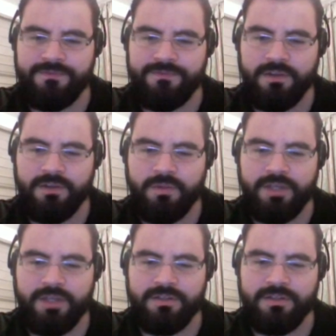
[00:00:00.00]
that we could
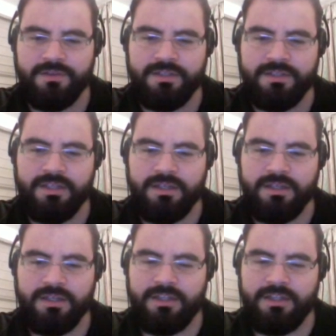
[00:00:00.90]
use.
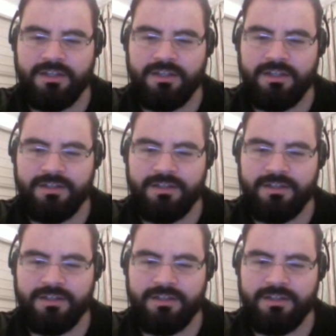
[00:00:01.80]
Um,